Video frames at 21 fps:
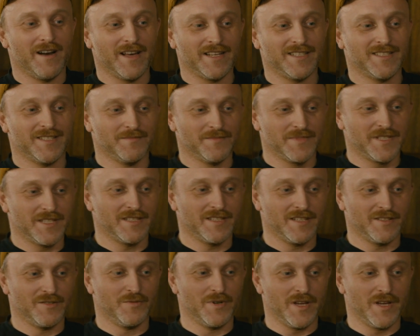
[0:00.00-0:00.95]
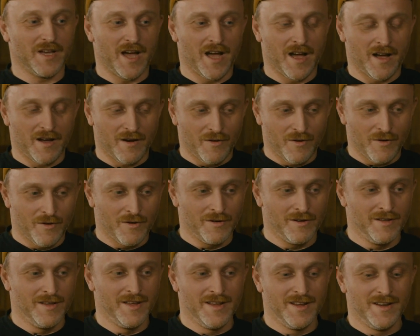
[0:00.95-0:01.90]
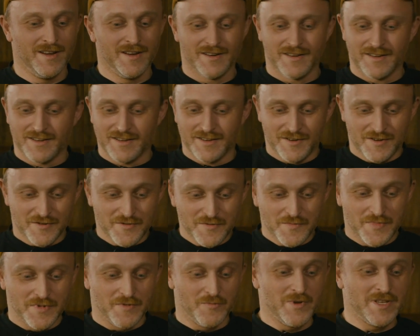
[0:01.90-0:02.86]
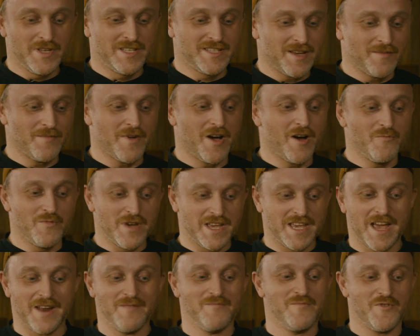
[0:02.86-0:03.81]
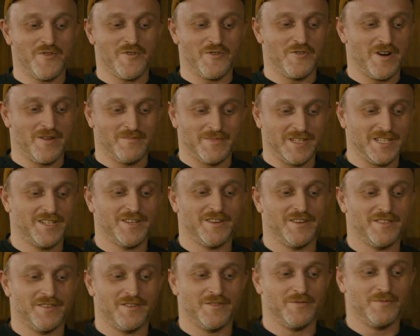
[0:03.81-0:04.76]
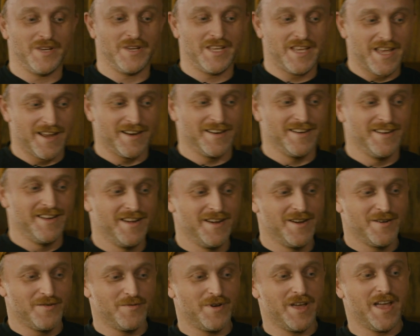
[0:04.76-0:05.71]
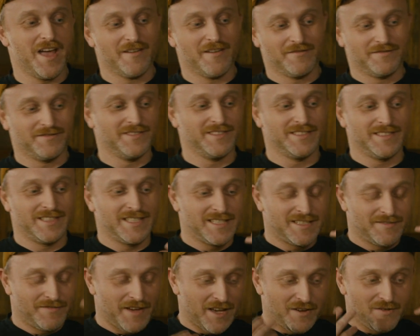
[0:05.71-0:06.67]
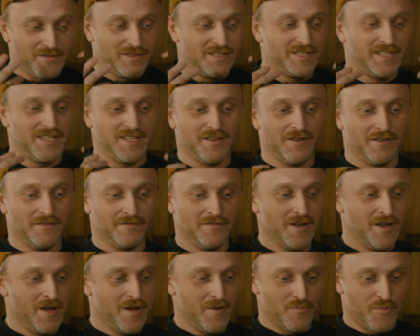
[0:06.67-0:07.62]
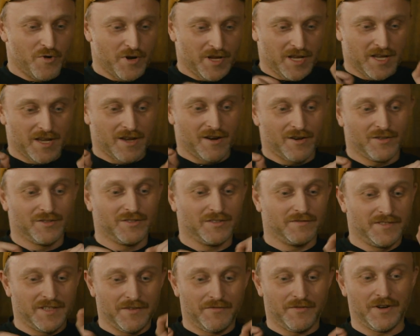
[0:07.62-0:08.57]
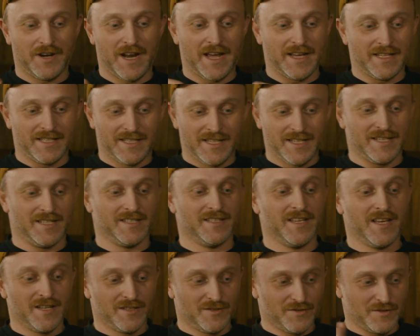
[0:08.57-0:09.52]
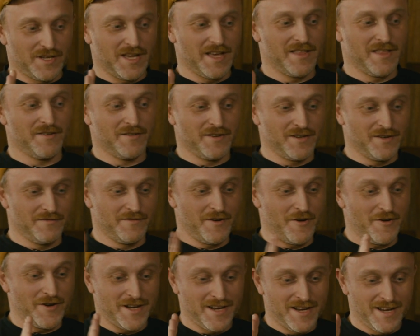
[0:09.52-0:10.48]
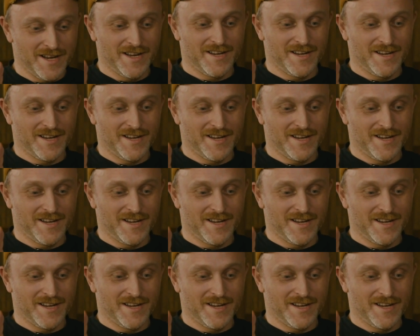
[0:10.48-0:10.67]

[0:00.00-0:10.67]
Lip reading: like something that we are all could, we can program each other, we have this faculty of bringing a lot of different ideas together in a very